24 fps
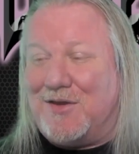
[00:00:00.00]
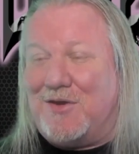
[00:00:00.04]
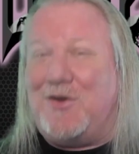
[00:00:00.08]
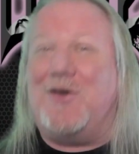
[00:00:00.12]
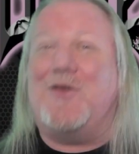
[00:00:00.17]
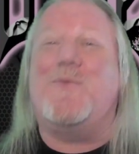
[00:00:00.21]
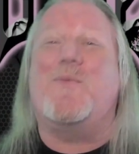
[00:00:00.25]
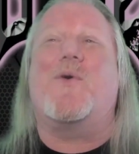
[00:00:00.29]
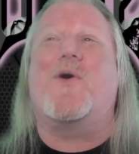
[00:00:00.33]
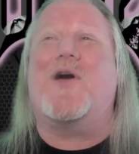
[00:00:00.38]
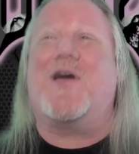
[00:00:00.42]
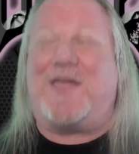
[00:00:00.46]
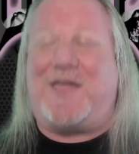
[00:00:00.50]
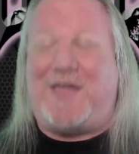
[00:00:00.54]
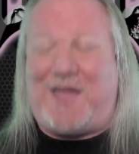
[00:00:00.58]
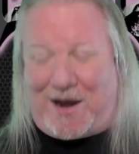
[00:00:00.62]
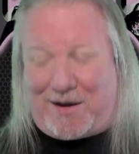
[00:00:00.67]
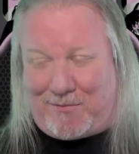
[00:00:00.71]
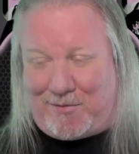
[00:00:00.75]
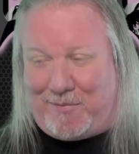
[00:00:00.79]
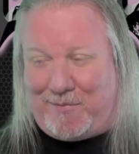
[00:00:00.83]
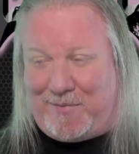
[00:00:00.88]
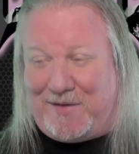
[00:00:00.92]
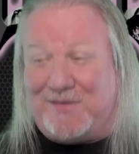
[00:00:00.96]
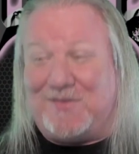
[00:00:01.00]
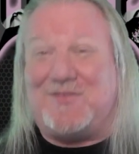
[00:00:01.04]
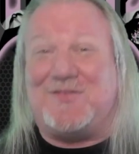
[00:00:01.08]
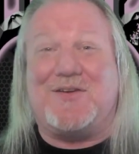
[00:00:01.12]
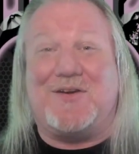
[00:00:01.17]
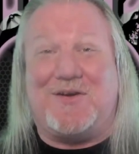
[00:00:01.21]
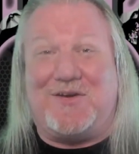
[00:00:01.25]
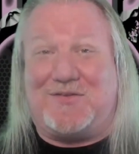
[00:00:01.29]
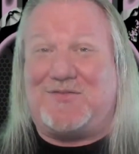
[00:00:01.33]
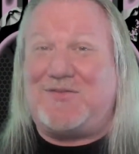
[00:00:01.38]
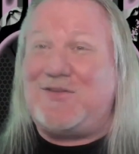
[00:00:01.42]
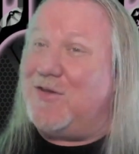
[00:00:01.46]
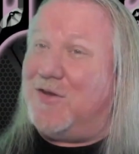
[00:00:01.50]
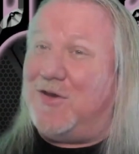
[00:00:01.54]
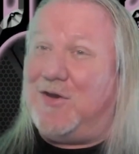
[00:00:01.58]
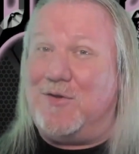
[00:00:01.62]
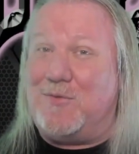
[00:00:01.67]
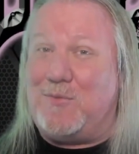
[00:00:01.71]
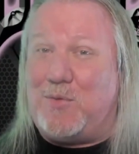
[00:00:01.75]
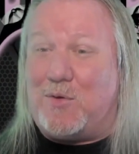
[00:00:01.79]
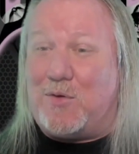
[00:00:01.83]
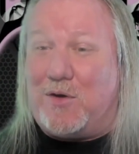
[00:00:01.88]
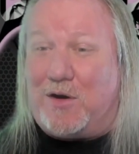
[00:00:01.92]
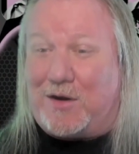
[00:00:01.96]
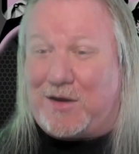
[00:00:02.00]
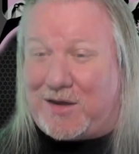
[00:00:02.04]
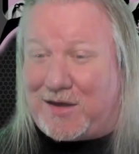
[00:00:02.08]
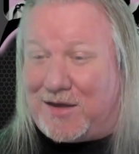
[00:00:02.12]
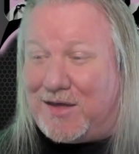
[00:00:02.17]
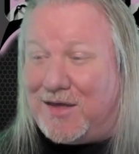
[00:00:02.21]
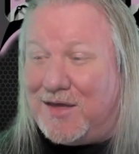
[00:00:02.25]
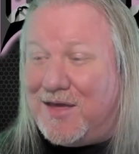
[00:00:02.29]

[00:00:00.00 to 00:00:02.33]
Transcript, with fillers: Good work, cameraman, seriously, good work.